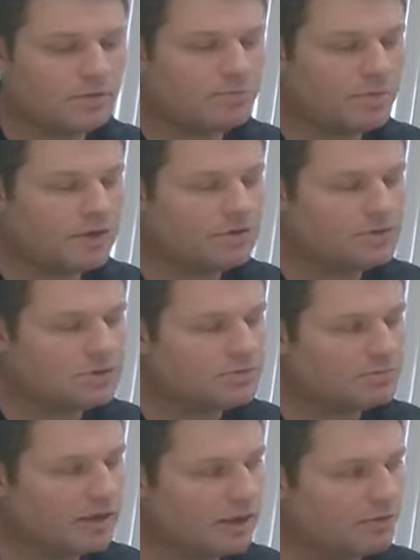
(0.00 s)
patients
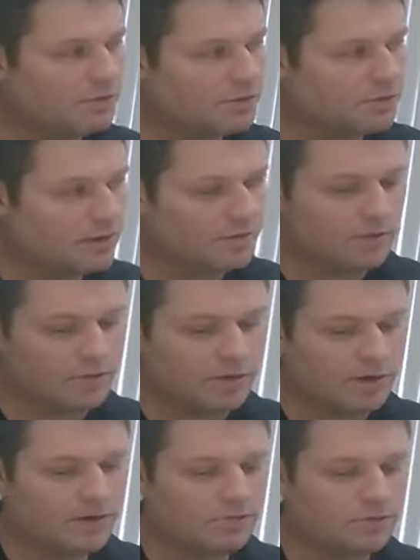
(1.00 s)
being able to direct their own
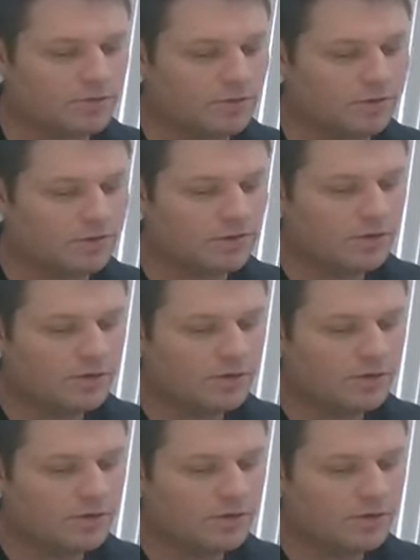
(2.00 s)
care through this